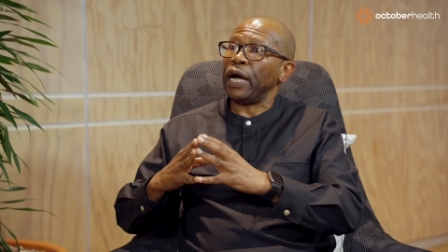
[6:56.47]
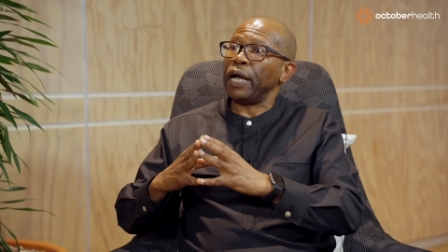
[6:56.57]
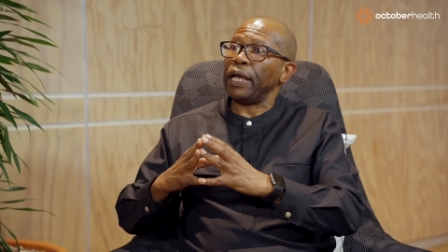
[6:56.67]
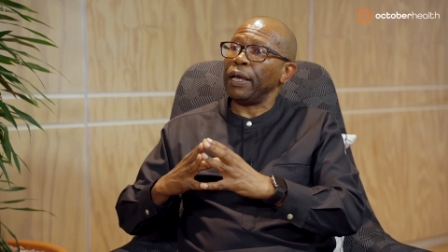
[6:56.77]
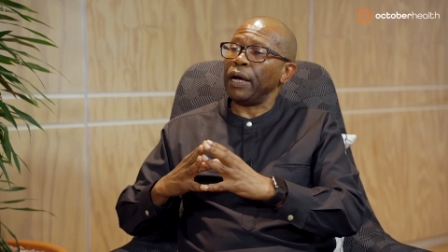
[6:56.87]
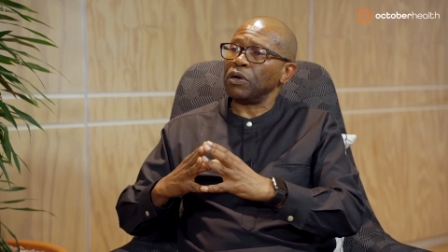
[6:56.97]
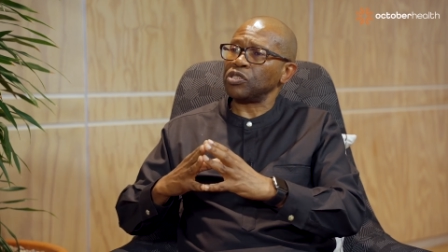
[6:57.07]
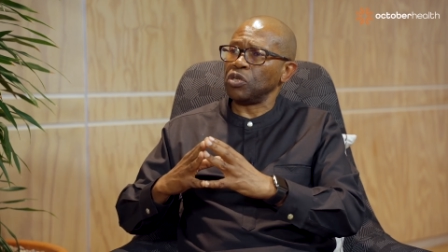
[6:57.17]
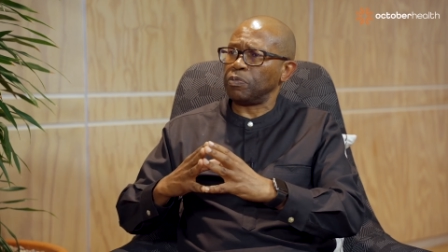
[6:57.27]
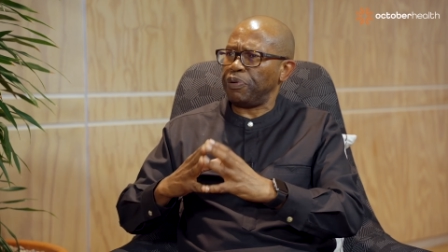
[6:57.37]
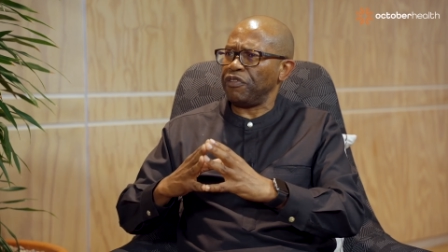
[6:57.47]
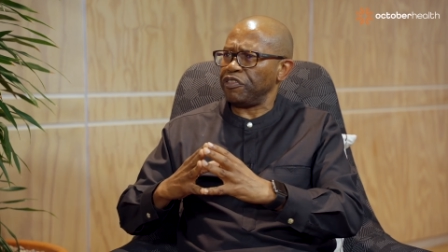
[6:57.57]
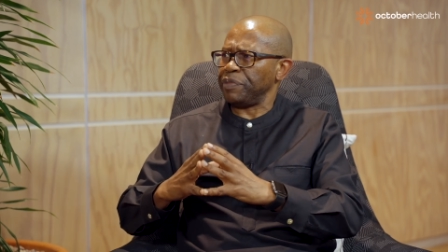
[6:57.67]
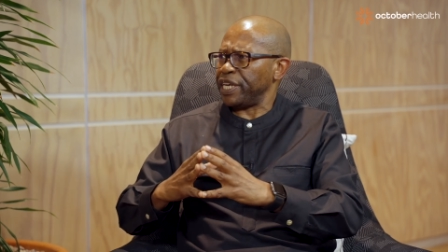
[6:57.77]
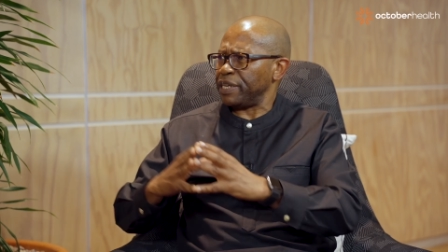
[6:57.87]
I was not
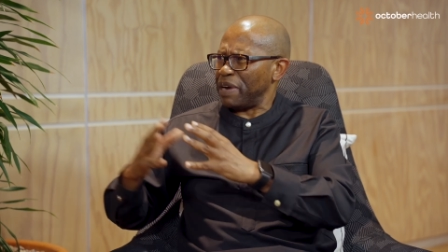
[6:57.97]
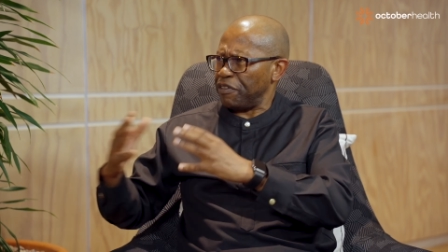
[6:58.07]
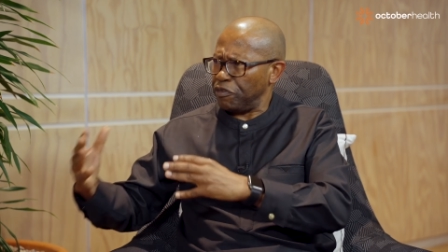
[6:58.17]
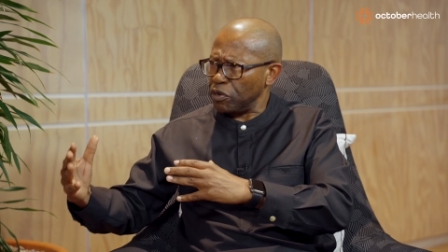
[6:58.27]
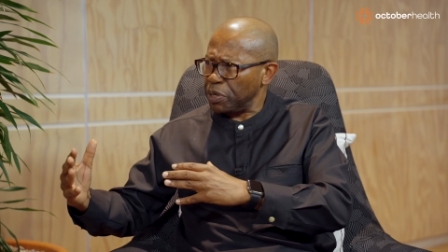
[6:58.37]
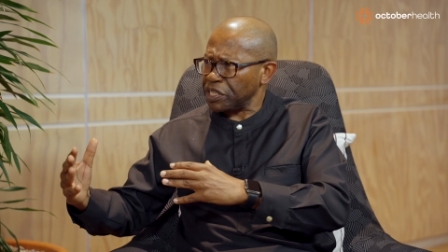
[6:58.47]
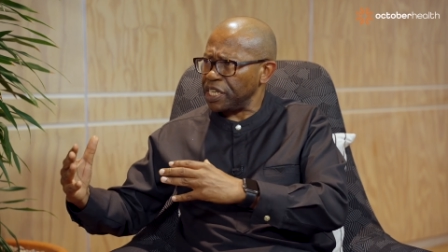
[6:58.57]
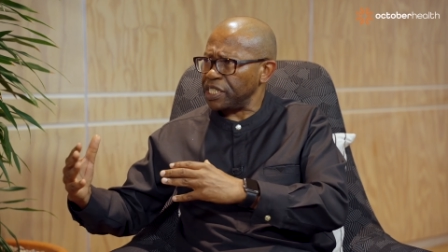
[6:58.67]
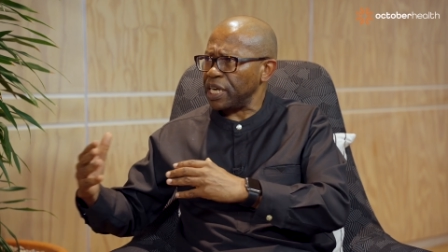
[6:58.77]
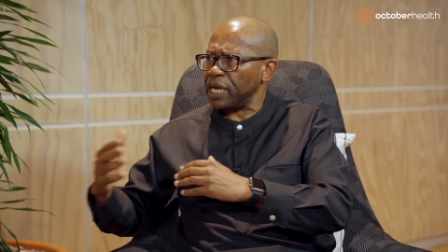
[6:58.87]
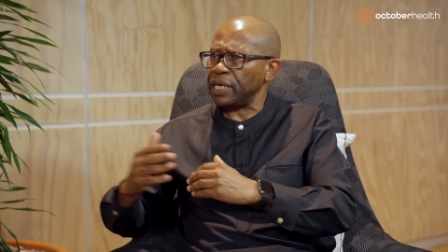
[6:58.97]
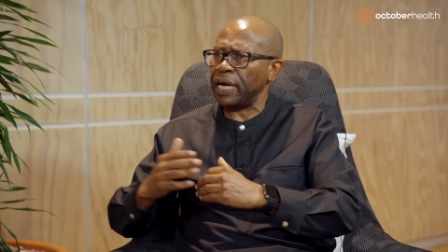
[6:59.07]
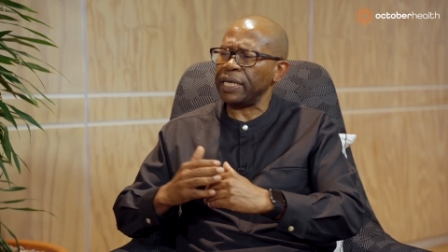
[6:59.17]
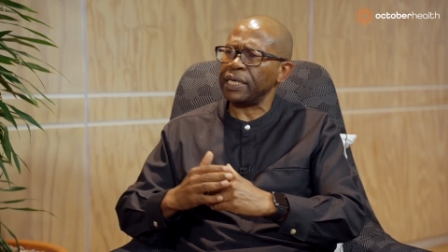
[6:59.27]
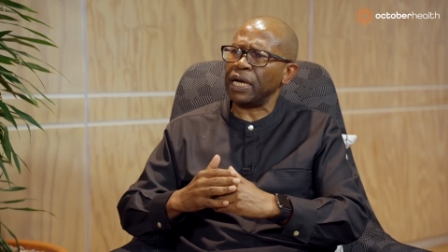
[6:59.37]
performing at my full potential.
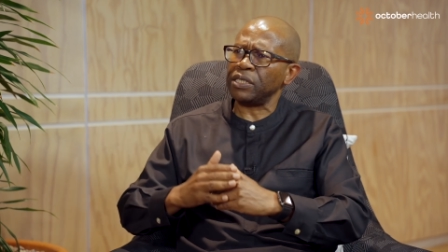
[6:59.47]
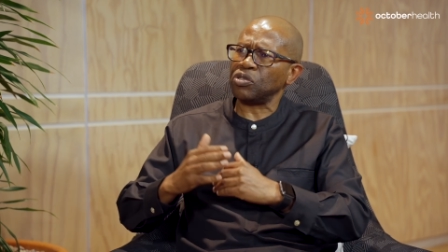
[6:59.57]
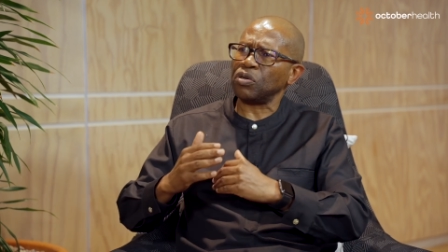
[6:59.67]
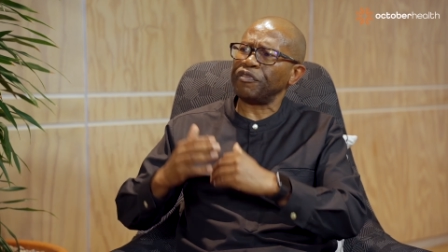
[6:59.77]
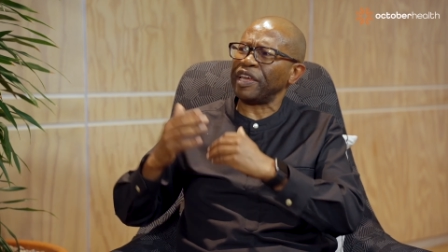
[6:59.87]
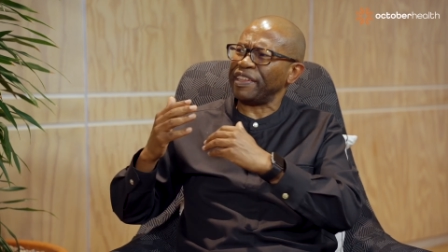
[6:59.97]
I sort of